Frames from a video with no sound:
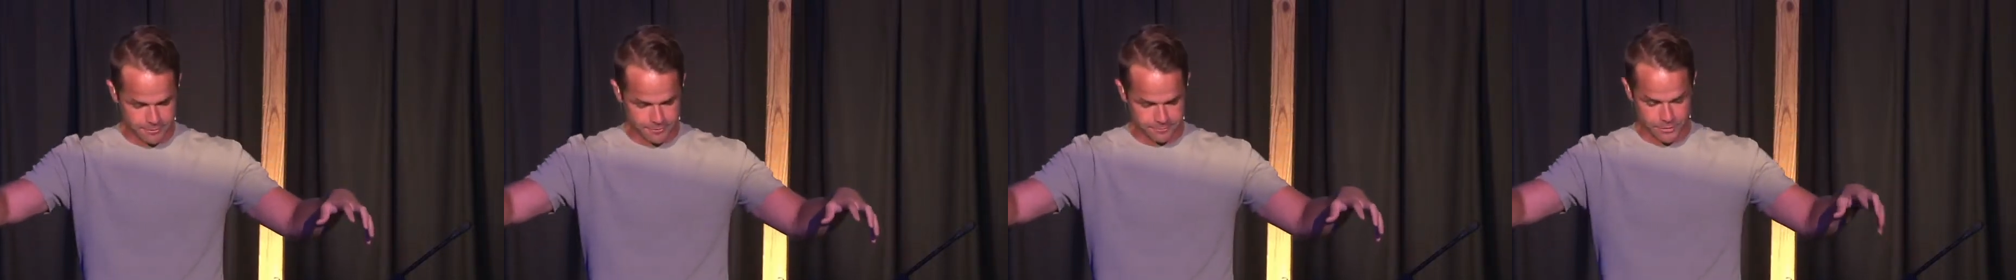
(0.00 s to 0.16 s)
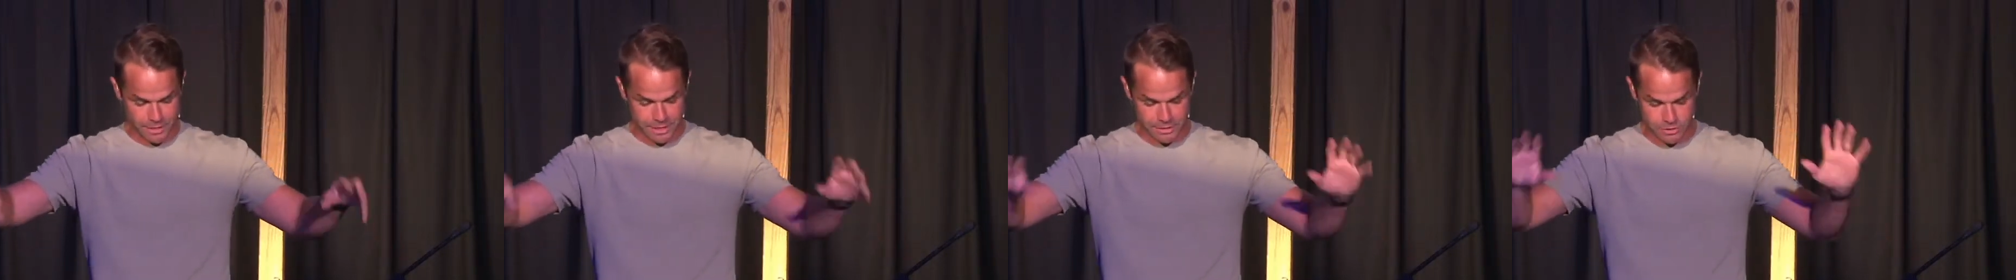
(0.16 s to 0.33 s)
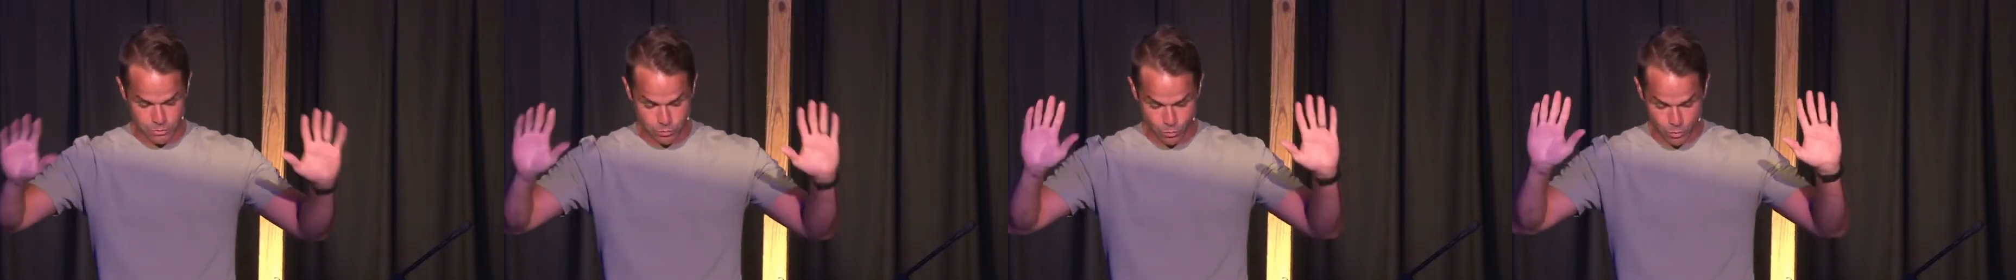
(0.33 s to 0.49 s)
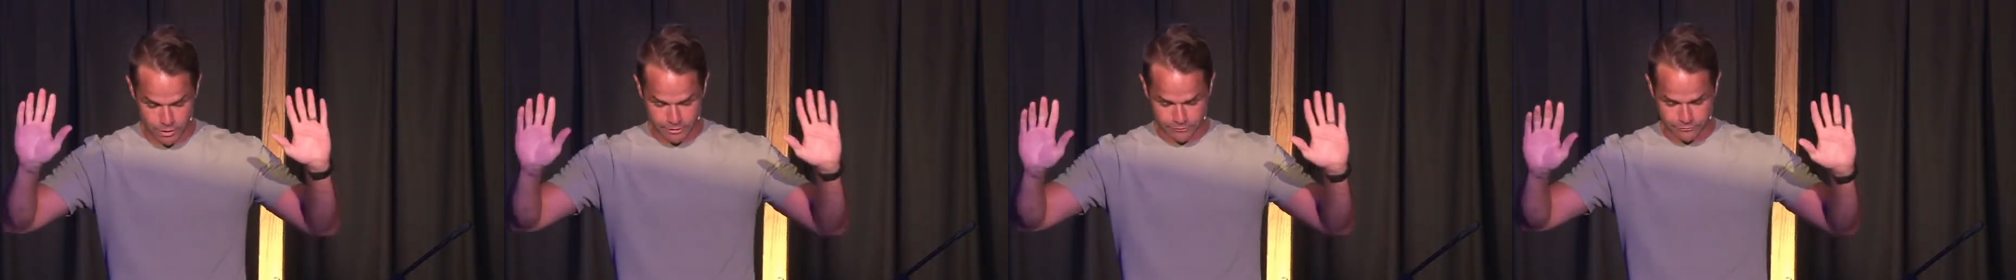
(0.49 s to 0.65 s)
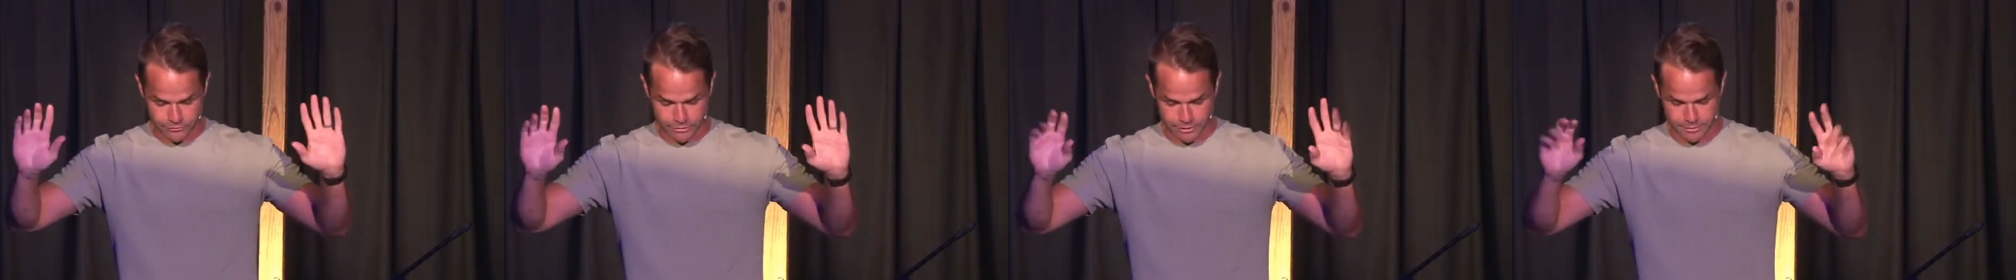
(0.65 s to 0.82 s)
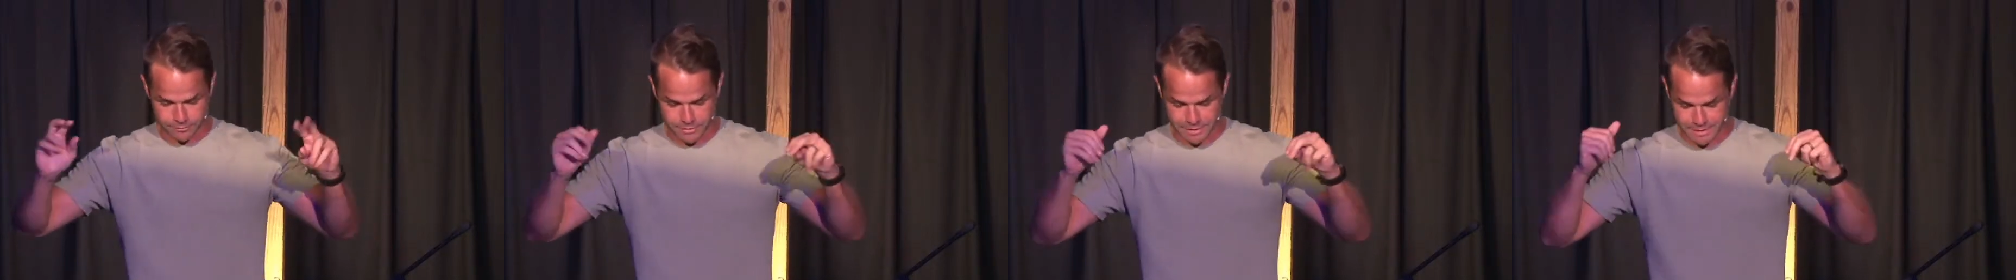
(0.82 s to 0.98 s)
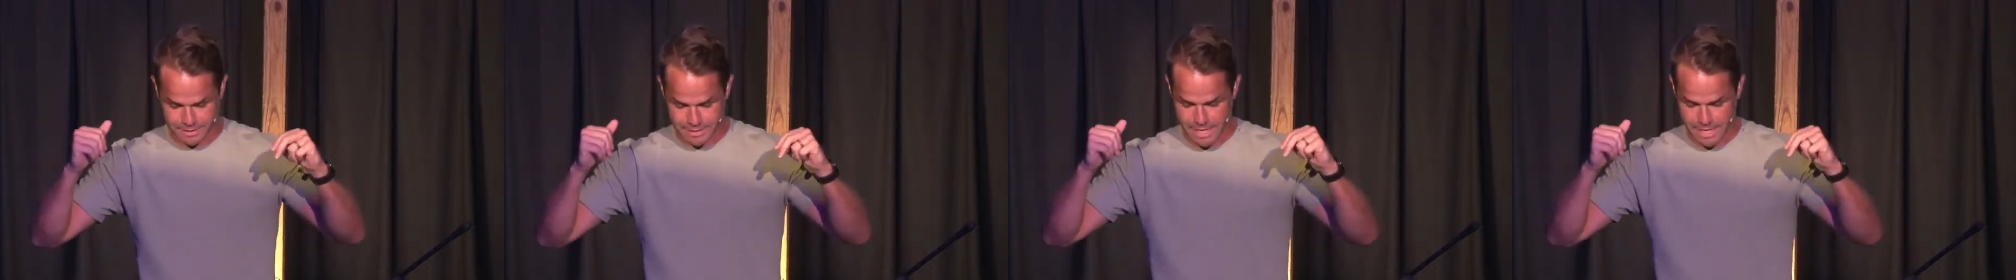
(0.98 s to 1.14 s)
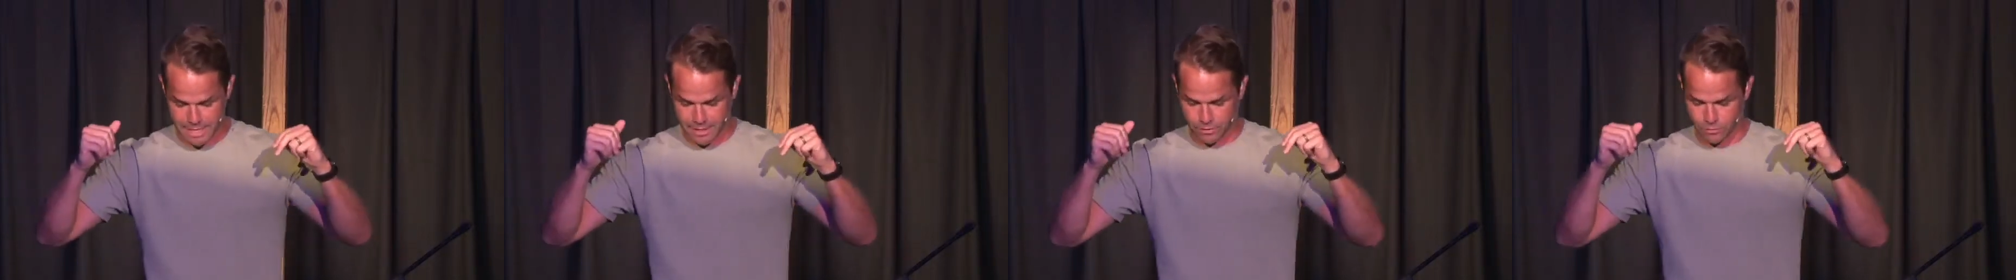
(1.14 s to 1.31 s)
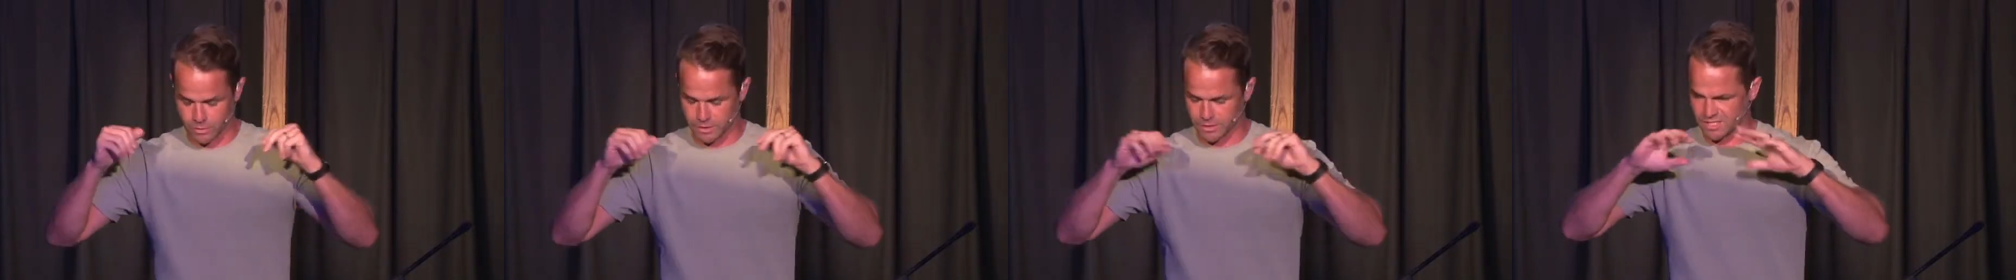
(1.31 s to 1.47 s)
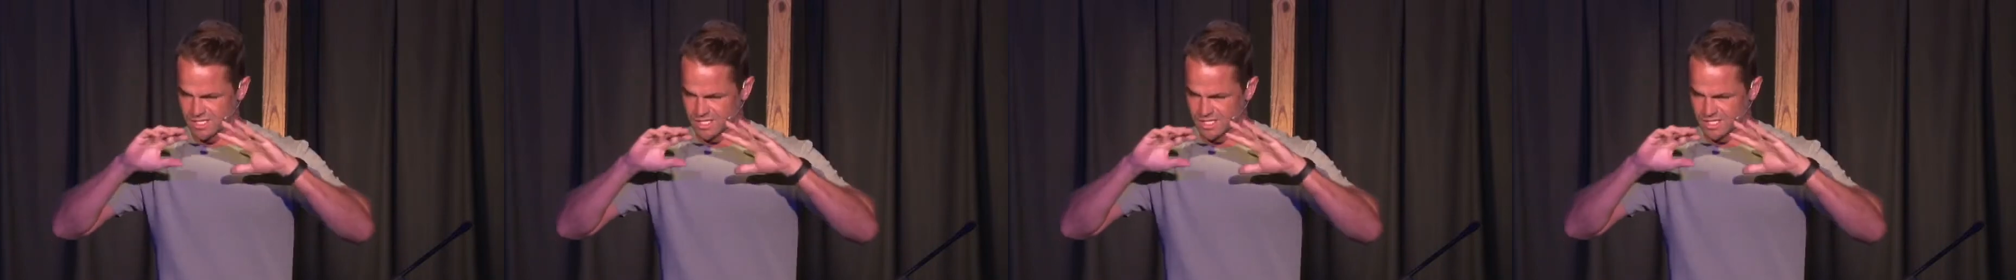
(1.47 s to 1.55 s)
That's one of them. The second one,